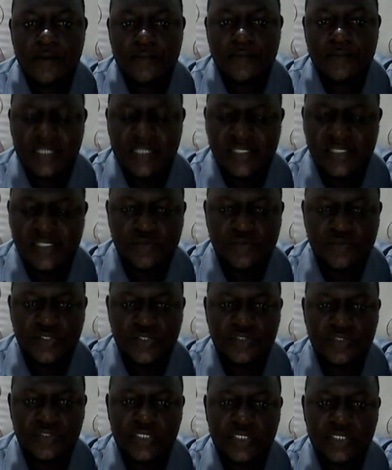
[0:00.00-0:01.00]
this is what you
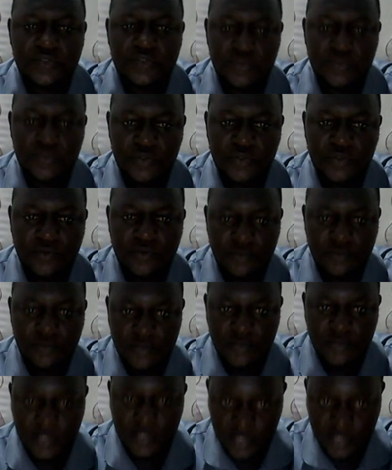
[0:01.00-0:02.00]
need to do
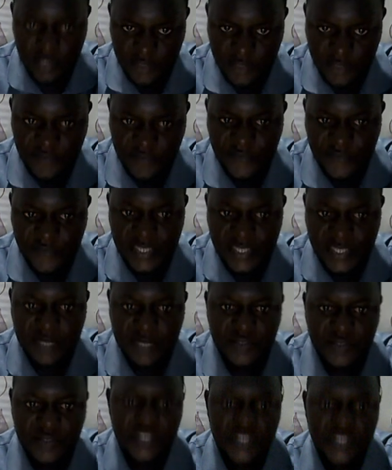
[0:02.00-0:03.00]
if you find a
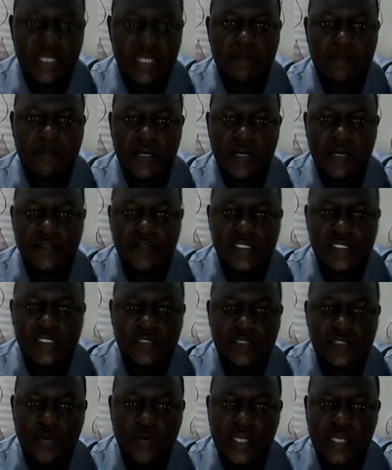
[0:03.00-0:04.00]
question about
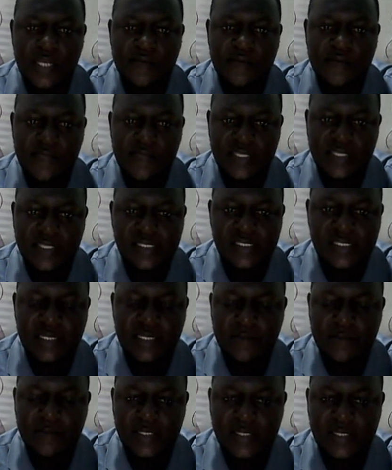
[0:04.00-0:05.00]
working with a
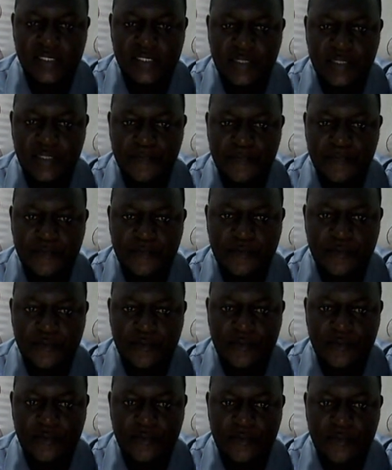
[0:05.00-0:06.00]
slide master.
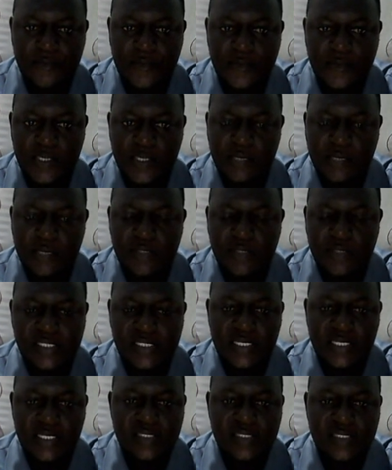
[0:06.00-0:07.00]
In most
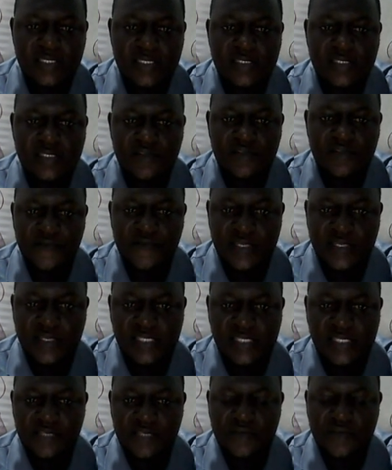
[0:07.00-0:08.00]
cases, you find
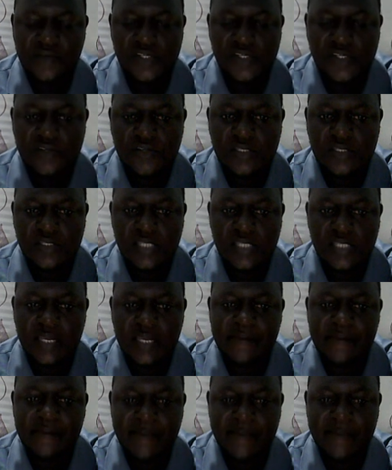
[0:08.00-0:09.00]
such questions
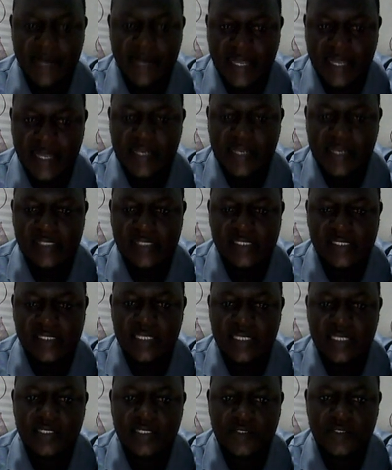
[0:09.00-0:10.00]
and learners tend